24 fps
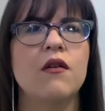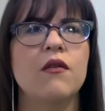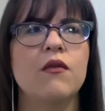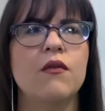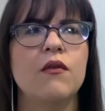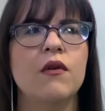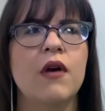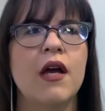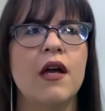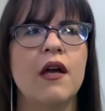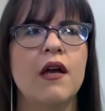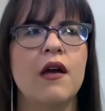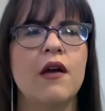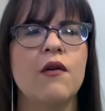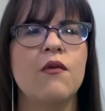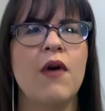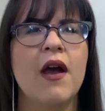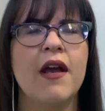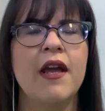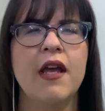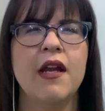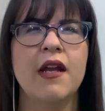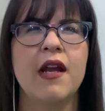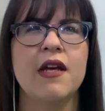I
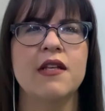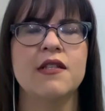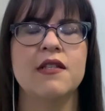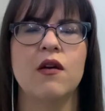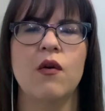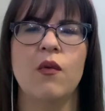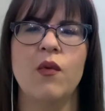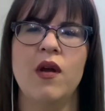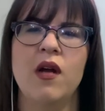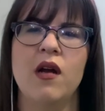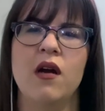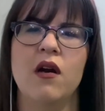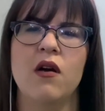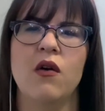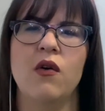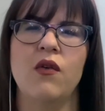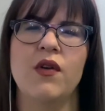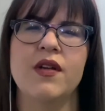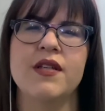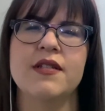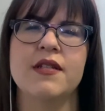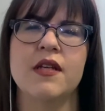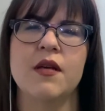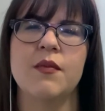recognize that we are
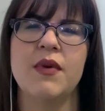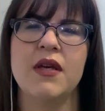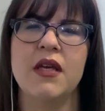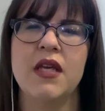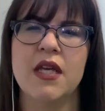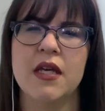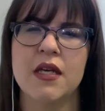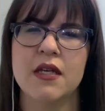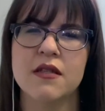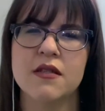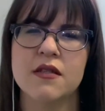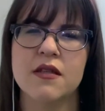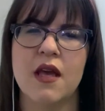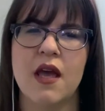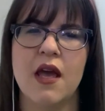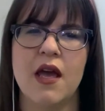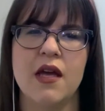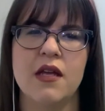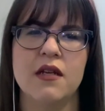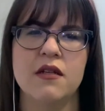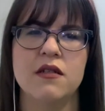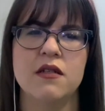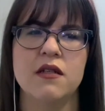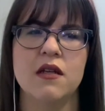holistic beings,
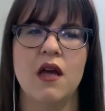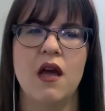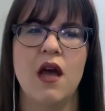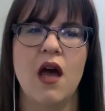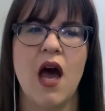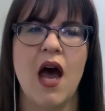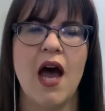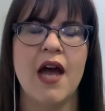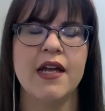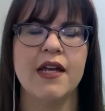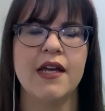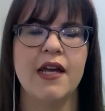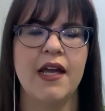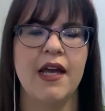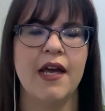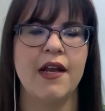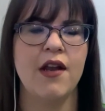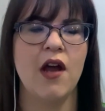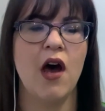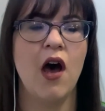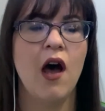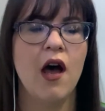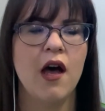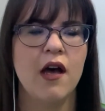and I
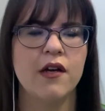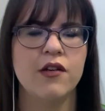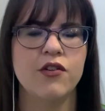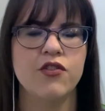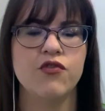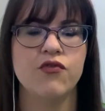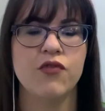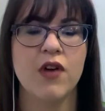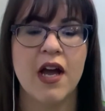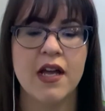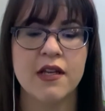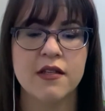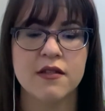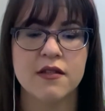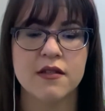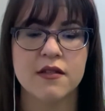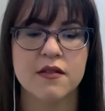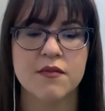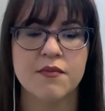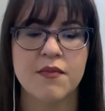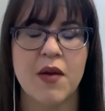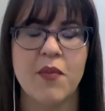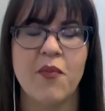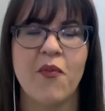cannot
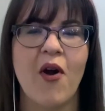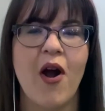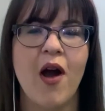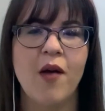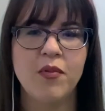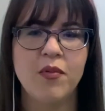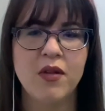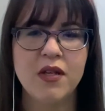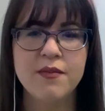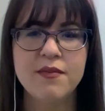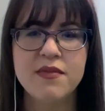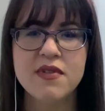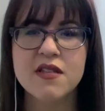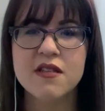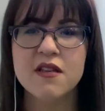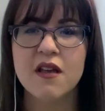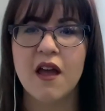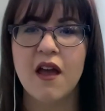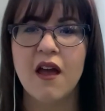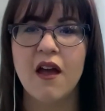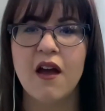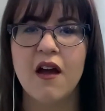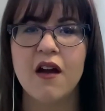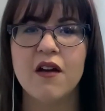address my problems
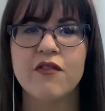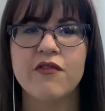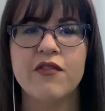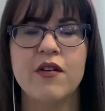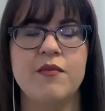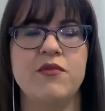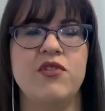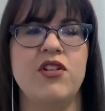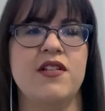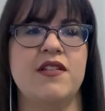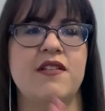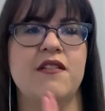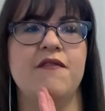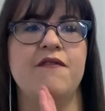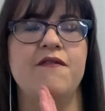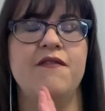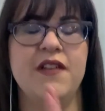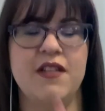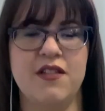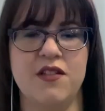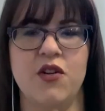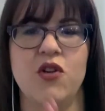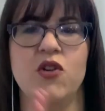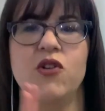from just a
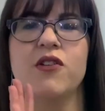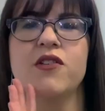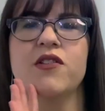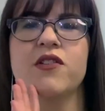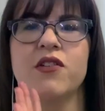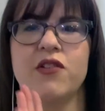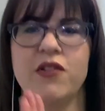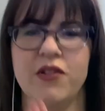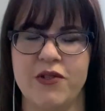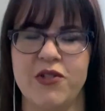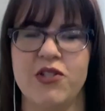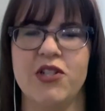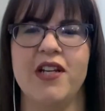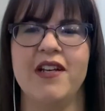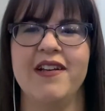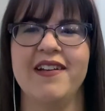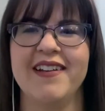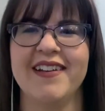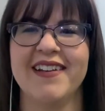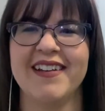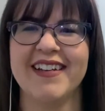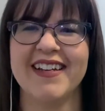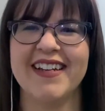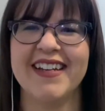physical solution
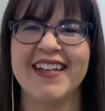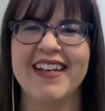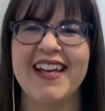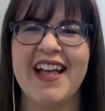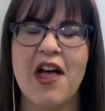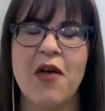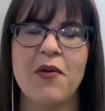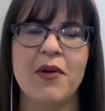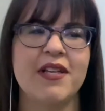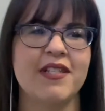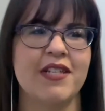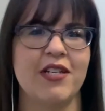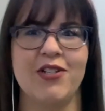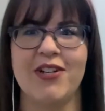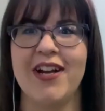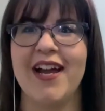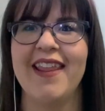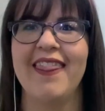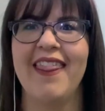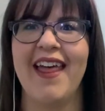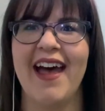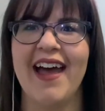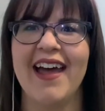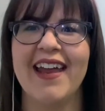because I
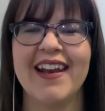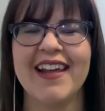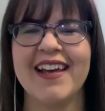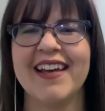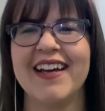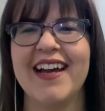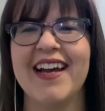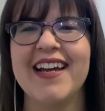tried that.